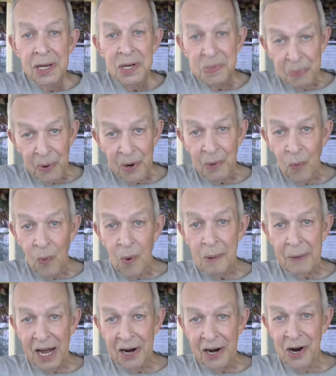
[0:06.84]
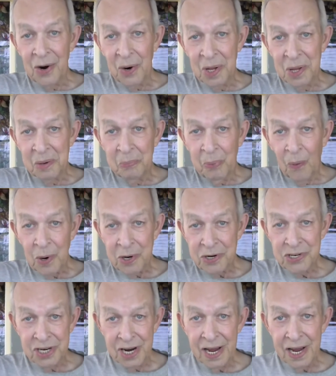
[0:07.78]
pretty warm out here on the
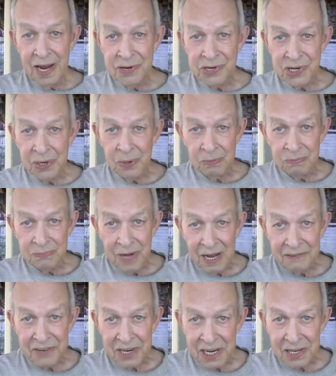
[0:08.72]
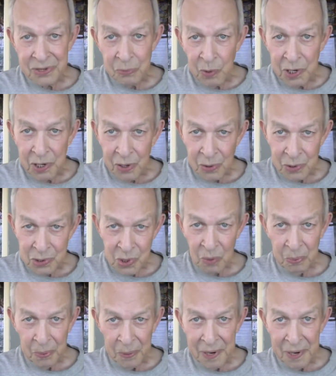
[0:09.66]
porch today, so I've got the windows open.